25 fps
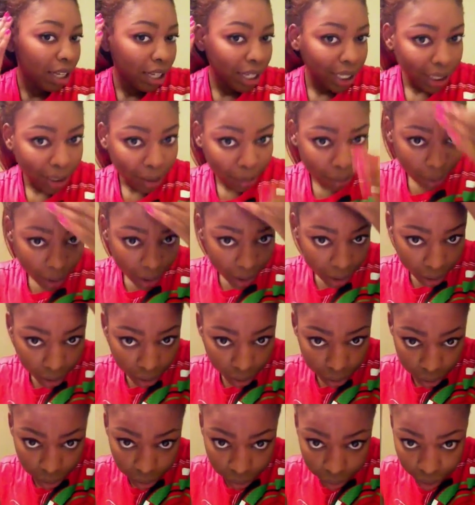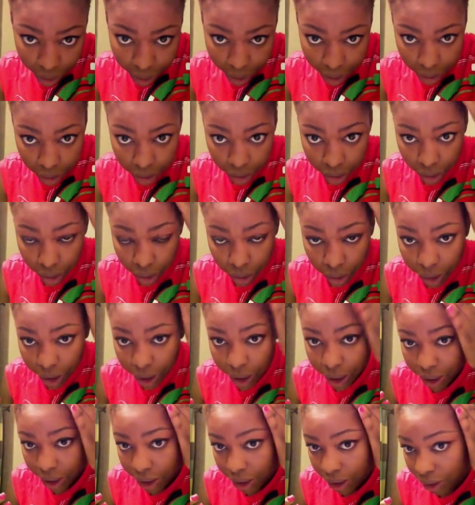And depending on your edges in your
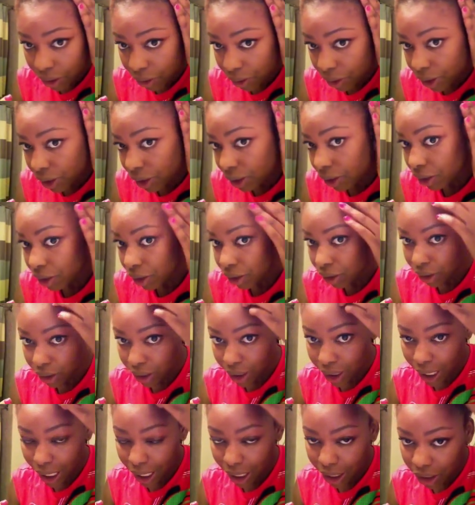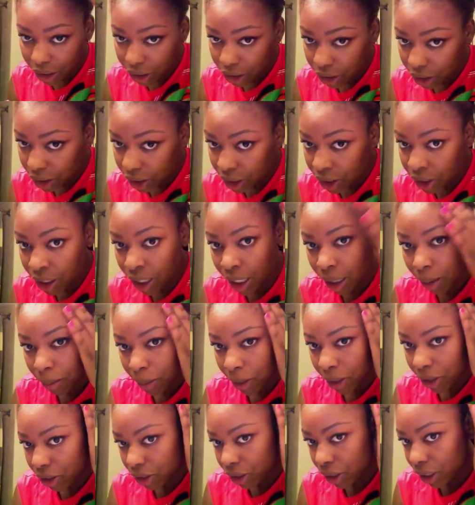hair, you can kind of judge how
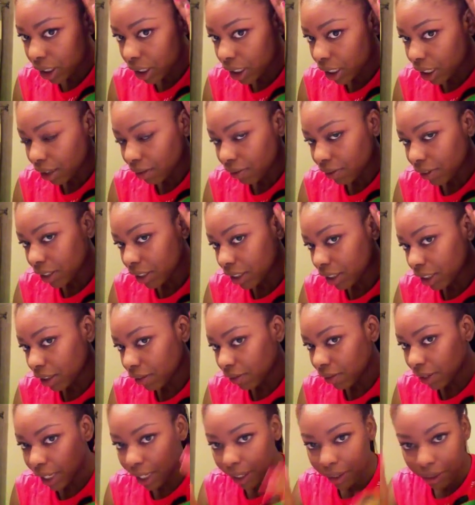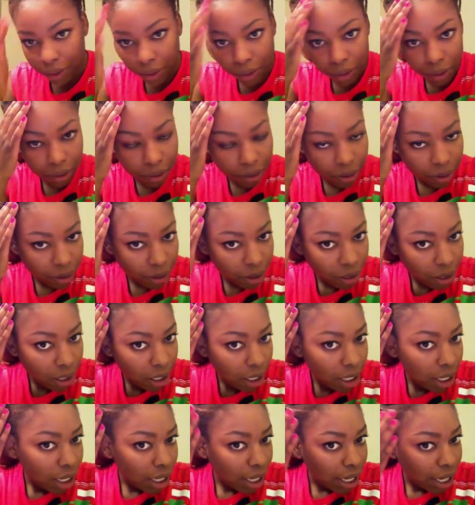much you're gonna have to leave out.
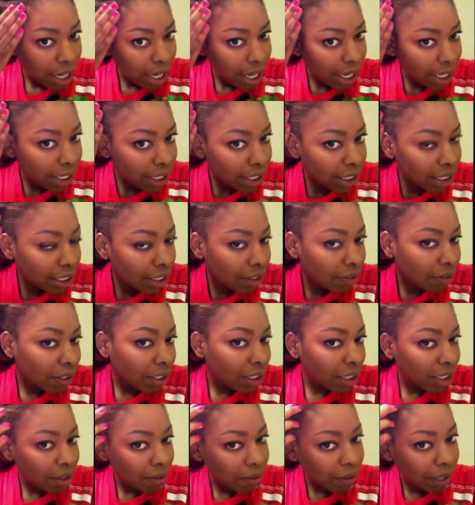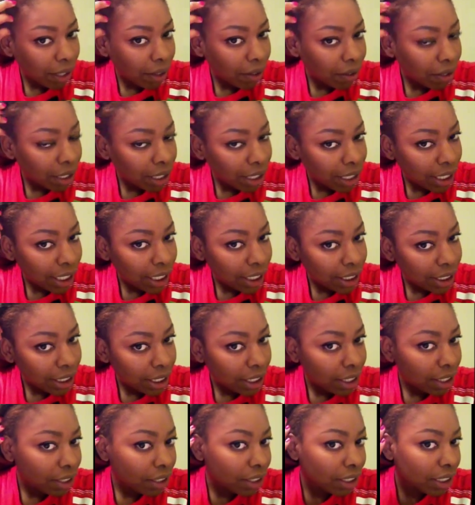I could have even left out less
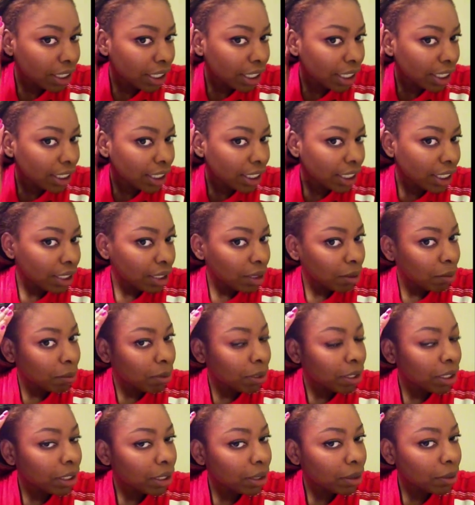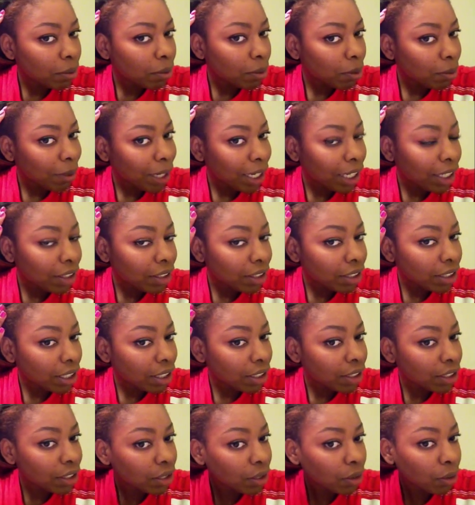hair than I did, but when my hair
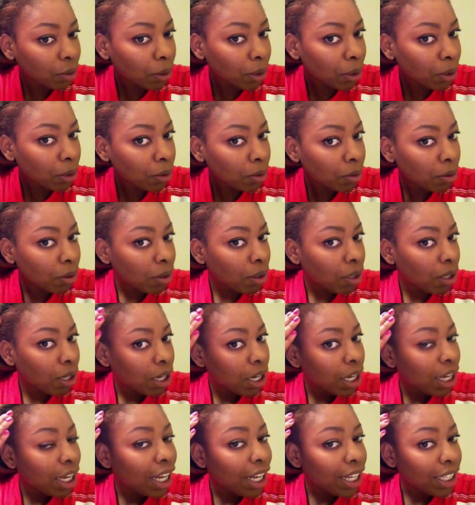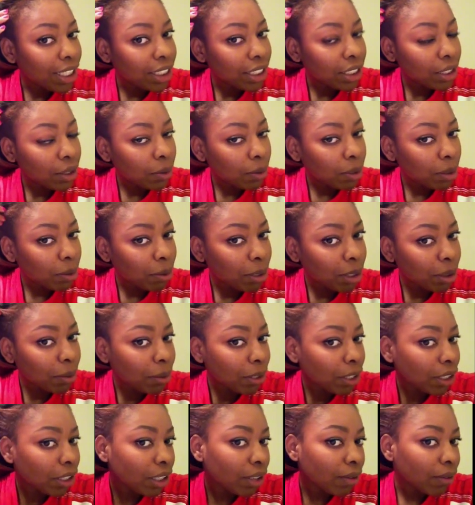starts to grow, I still want to be
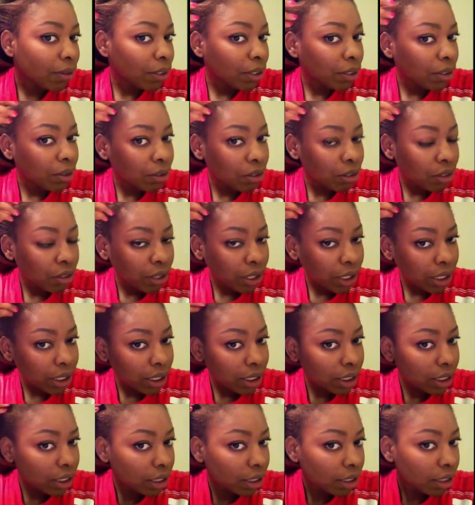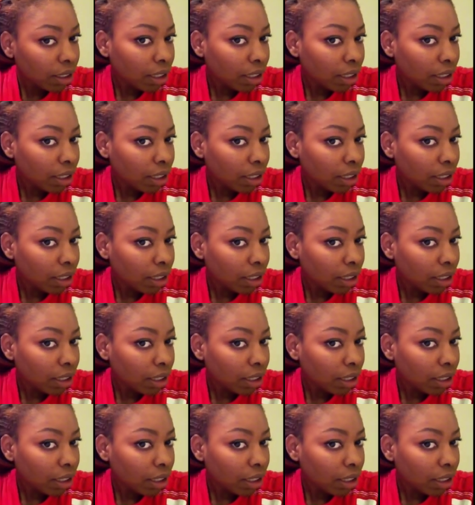able to cover those tracks.